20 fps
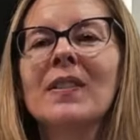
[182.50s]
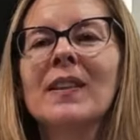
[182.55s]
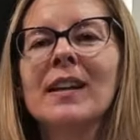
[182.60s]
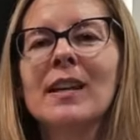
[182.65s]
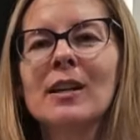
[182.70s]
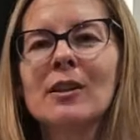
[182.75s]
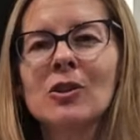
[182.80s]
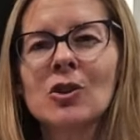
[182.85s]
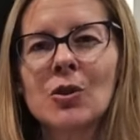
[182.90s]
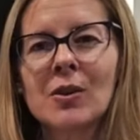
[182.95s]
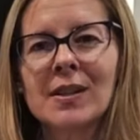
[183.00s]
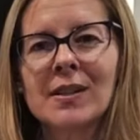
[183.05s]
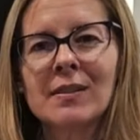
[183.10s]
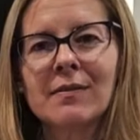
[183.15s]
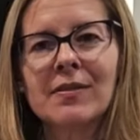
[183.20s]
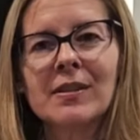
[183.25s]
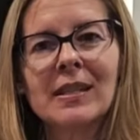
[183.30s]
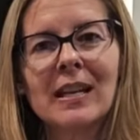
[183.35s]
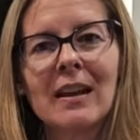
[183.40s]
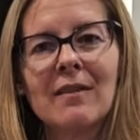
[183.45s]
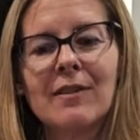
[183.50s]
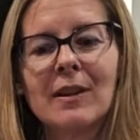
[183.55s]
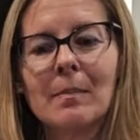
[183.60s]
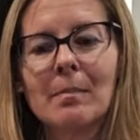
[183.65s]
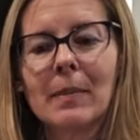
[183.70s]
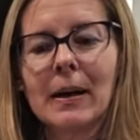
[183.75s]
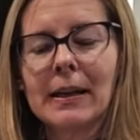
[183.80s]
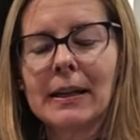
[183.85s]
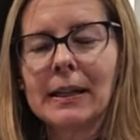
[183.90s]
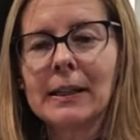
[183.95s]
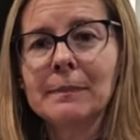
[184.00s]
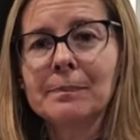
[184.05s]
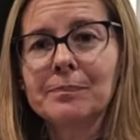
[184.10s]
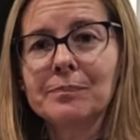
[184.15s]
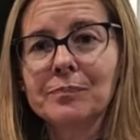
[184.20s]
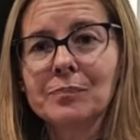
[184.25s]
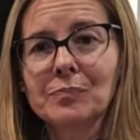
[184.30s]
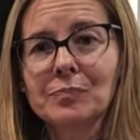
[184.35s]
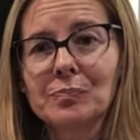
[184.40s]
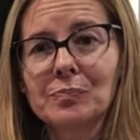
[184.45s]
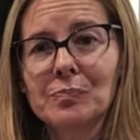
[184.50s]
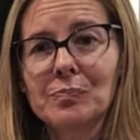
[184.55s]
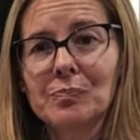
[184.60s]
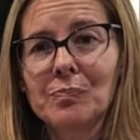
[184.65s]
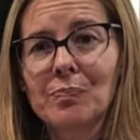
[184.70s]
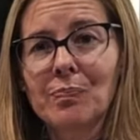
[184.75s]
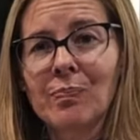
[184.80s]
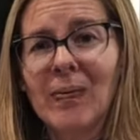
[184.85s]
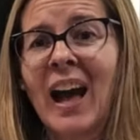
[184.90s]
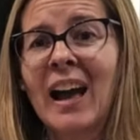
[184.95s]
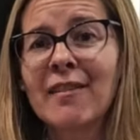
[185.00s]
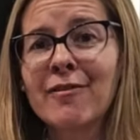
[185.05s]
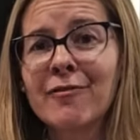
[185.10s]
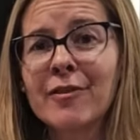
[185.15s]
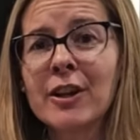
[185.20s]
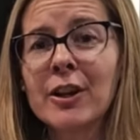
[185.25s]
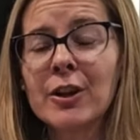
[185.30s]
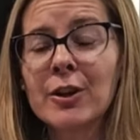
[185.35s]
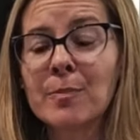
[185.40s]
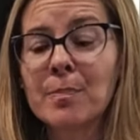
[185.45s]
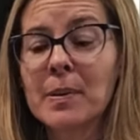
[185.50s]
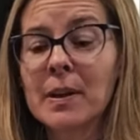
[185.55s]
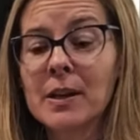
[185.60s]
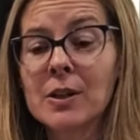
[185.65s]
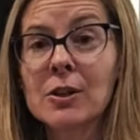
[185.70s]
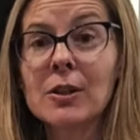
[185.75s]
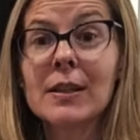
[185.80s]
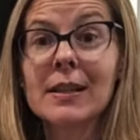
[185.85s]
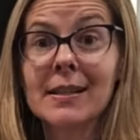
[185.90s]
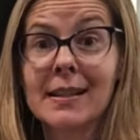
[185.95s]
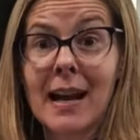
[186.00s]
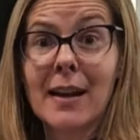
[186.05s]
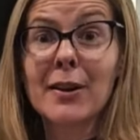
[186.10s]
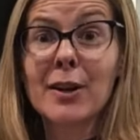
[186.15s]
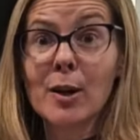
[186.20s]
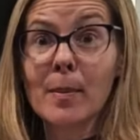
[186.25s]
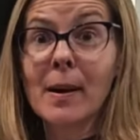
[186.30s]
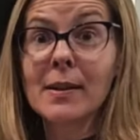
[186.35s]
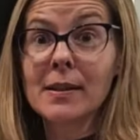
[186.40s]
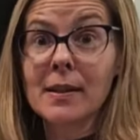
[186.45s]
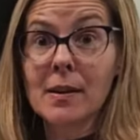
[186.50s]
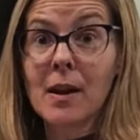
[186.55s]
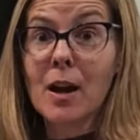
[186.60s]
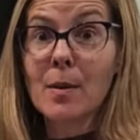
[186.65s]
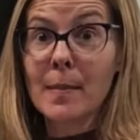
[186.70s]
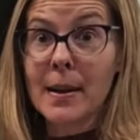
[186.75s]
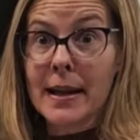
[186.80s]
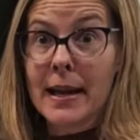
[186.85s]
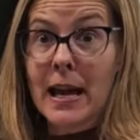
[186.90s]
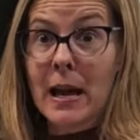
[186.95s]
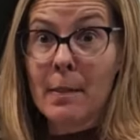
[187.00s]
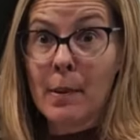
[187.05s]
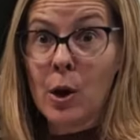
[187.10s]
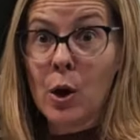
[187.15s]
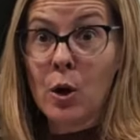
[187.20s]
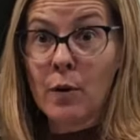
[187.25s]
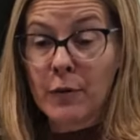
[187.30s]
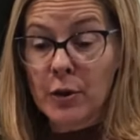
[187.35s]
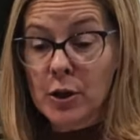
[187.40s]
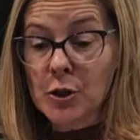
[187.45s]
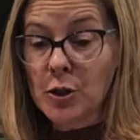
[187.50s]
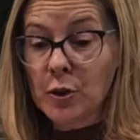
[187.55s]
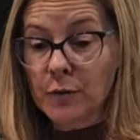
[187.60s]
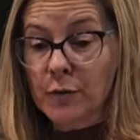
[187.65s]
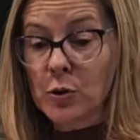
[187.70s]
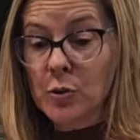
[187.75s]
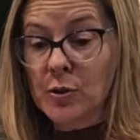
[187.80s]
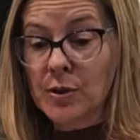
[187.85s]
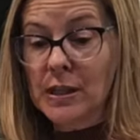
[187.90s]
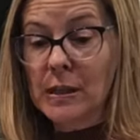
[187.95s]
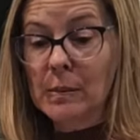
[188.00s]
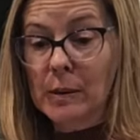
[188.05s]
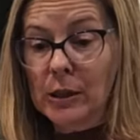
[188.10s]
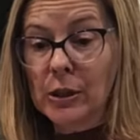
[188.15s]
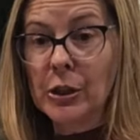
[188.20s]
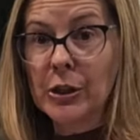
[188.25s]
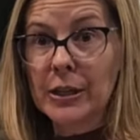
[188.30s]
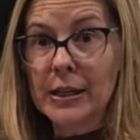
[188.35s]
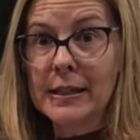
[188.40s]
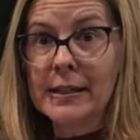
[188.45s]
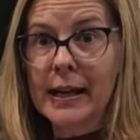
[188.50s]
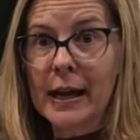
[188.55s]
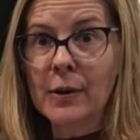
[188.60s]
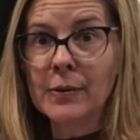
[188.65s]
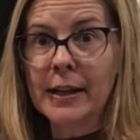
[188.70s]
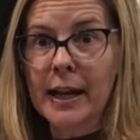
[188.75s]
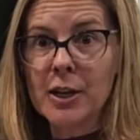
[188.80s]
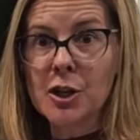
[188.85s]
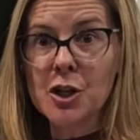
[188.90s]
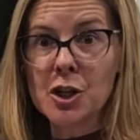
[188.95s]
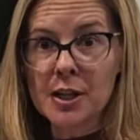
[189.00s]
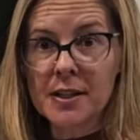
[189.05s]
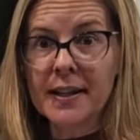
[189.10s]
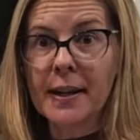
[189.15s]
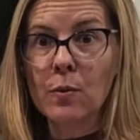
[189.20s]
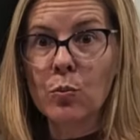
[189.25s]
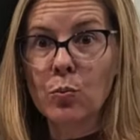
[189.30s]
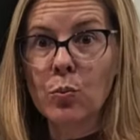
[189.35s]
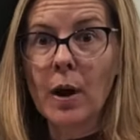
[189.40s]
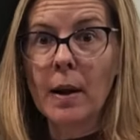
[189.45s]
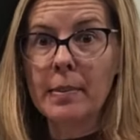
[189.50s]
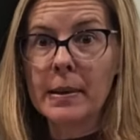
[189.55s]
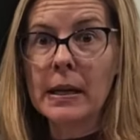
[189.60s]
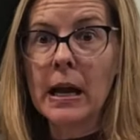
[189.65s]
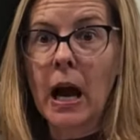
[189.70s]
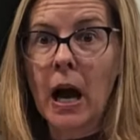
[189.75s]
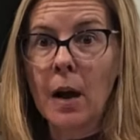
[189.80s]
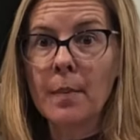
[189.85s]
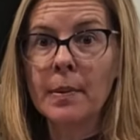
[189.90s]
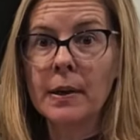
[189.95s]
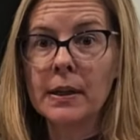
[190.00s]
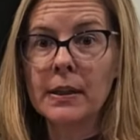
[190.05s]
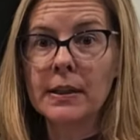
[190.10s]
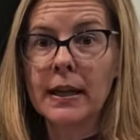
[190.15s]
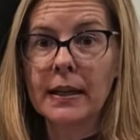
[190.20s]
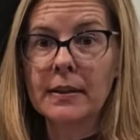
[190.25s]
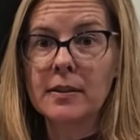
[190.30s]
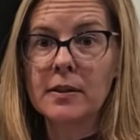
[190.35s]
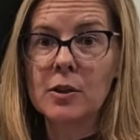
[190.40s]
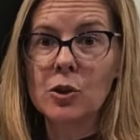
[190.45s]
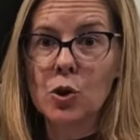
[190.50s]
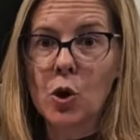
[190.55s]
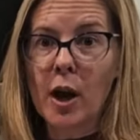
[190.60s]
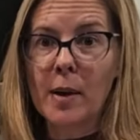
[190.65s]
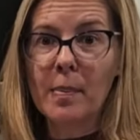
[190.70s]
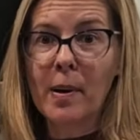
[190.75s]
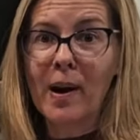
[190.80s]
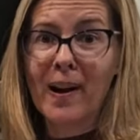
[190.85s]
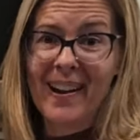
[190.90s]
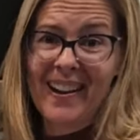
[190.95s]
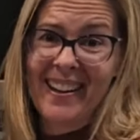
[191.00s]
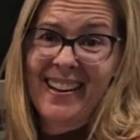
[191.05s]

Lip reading: the interest of saving money, I figured Pixel is down here about to knock my camera over. So if you see me looking down, yeah, she's like rubbing up against the tripod.